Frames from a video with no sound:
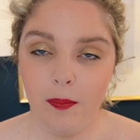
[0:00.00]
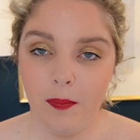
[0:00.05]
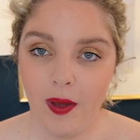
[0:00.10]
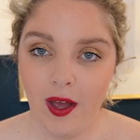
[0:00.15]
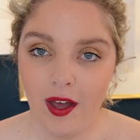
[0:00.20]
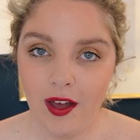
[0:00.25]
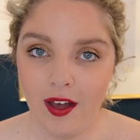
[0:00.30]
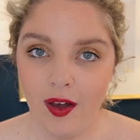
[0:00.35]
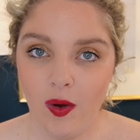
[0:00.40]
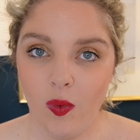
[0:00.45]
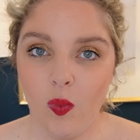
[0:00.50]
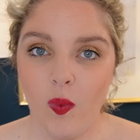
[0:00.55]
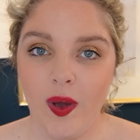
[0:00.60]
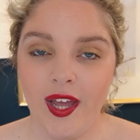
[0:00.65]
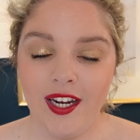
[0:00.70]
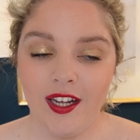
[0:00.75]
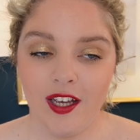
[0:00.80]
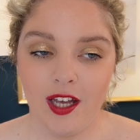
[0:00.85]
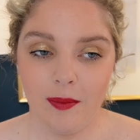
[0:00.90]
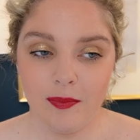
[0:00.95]
But
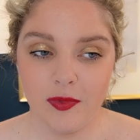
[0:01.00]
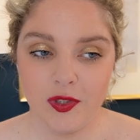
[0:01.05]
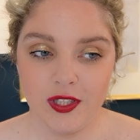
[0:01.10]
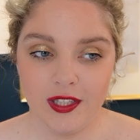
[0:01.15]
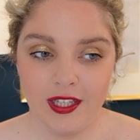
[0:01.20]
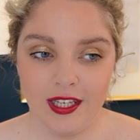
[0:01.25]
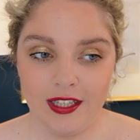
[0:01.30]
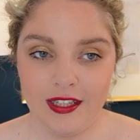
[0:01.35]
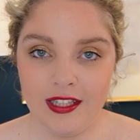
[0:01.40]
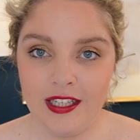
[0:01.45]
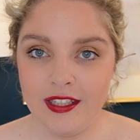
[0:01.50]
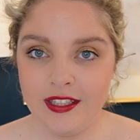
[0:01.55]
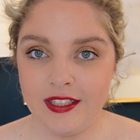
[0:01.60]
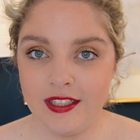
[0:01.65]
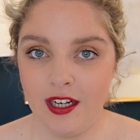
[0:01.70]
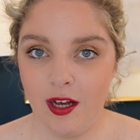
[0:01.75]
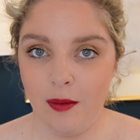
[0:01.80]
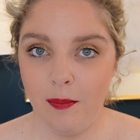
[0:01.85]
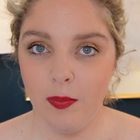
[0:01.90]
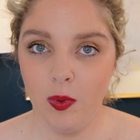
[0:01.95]
when it comes to like
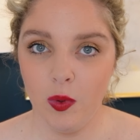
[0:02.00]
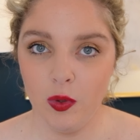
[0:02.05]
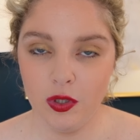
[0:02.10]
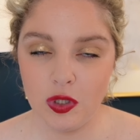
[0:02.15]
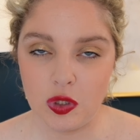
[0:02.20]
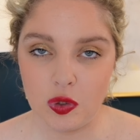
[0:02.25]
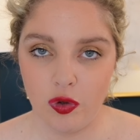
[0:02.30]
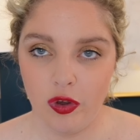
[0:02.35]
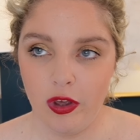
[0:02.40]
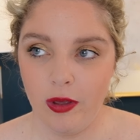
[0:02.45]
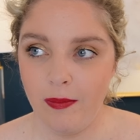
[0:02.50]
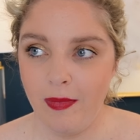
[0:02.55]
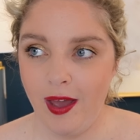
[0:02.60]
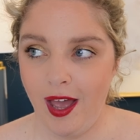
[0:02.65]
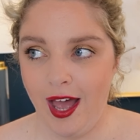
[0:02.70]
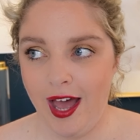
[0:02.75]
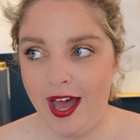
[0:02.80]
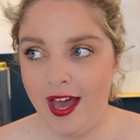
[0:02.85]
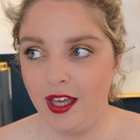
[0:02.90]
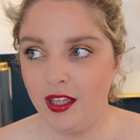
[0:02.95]
needing a
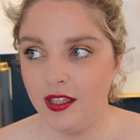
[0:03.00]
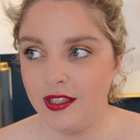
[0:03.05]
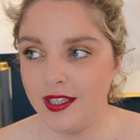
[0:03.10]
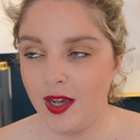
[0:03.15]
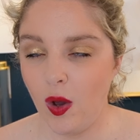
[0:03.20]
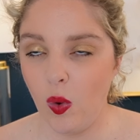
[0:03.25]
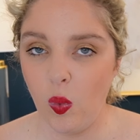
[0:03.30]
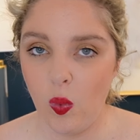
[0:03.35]
boardroom and a